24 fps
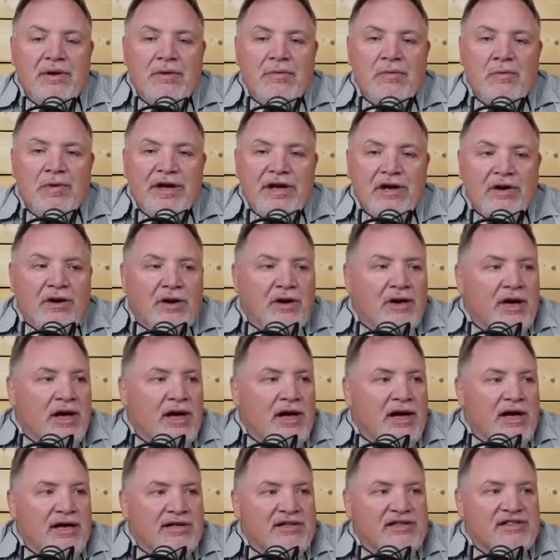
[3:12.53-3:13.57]
we are
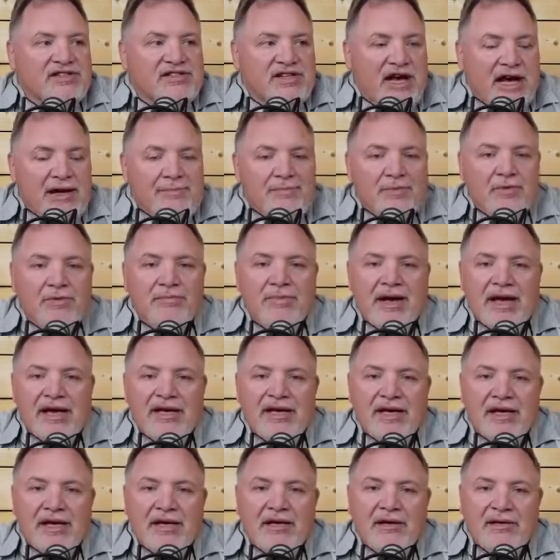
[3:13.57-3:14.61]
uh, disciple
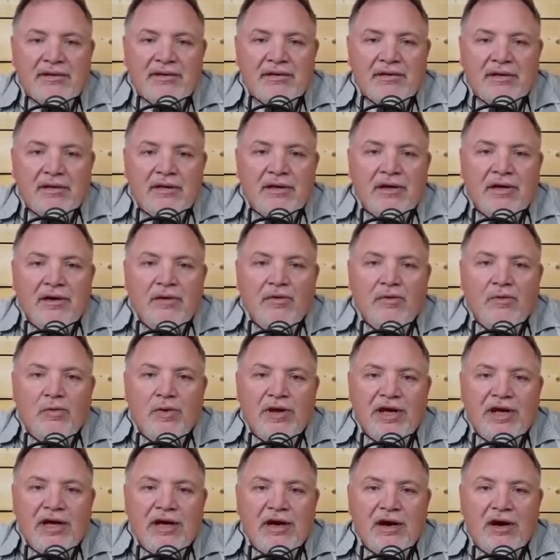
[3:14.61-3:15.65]
making,
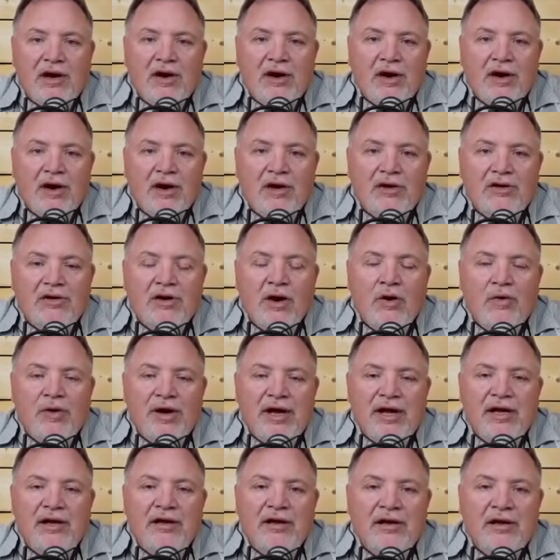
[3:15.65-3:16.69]
we are
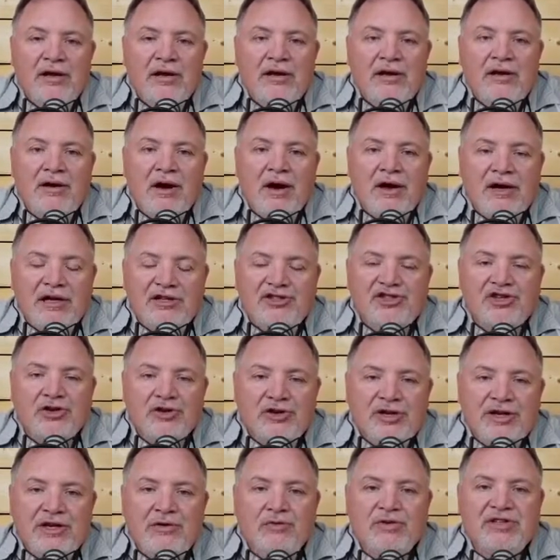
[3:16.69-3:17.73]
going on a
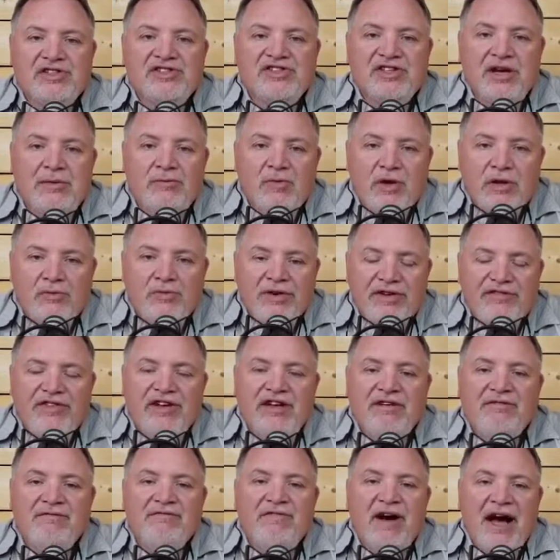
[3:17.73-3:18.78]
journey with someone we've
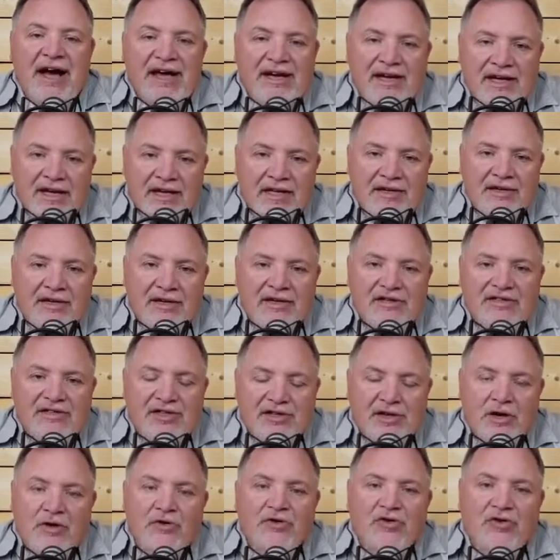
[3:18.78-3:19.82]
been invited to
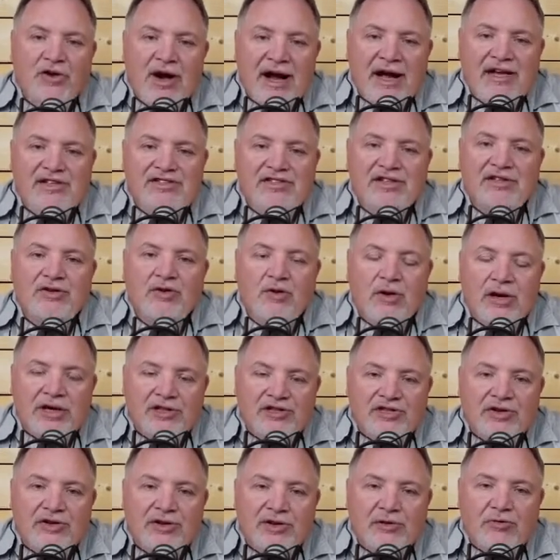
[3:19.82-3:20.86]
know Christ and go on a
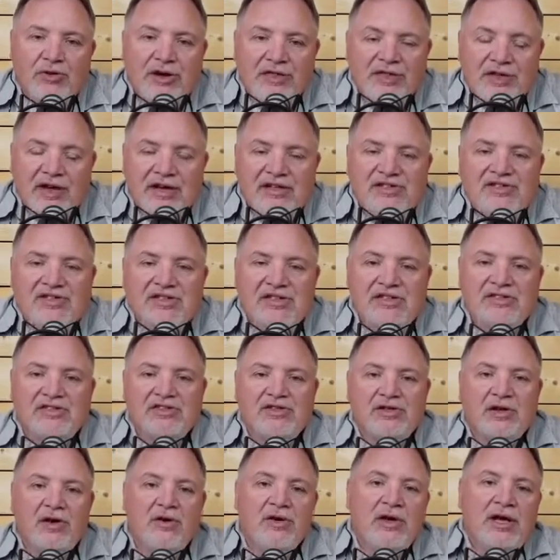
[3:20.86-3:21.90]
journey with us. And
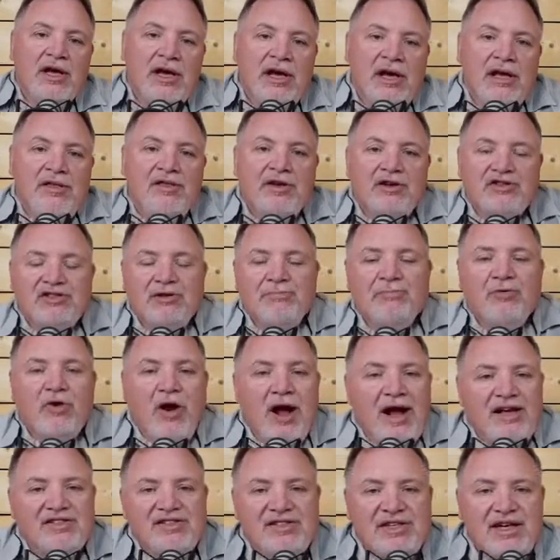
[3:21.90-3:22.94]
so there's a
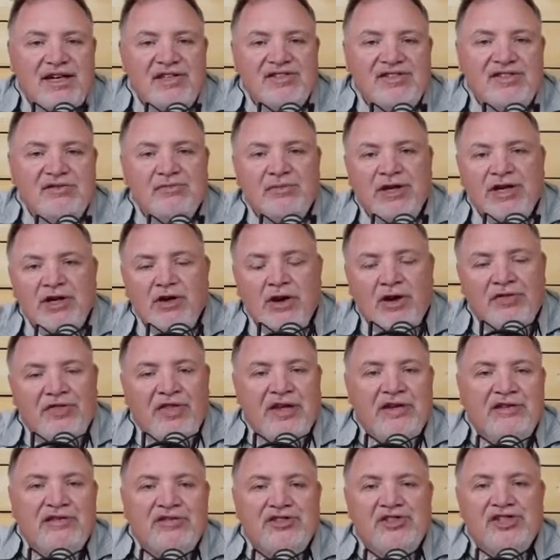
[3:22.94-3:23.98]
process. We call it
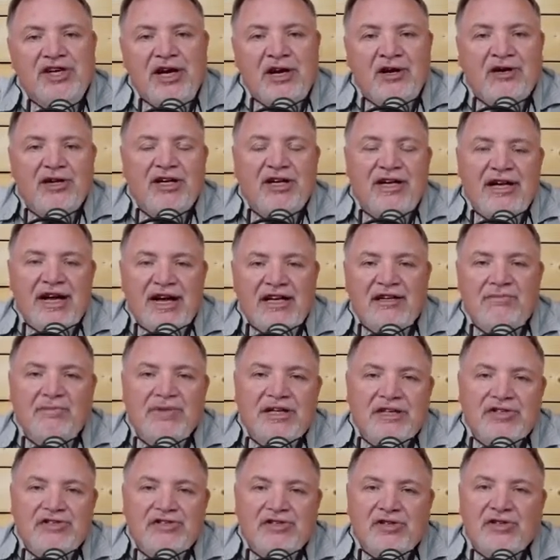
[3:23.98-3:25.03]
the share, connect,
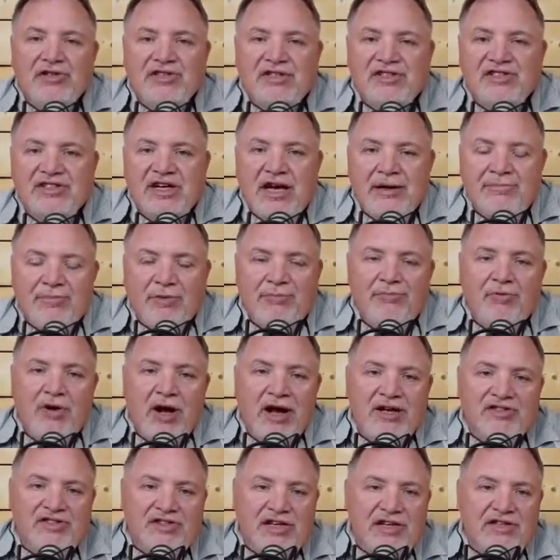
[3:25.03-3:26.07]
minister, disciple
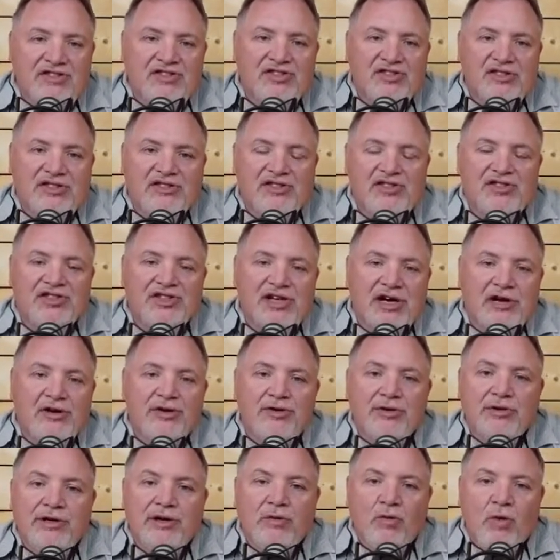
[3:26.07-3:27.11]
process. Jesus shared
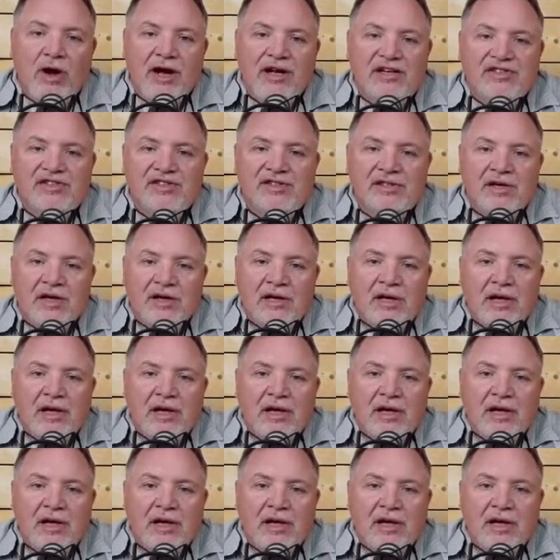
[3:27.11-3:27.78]
who he was,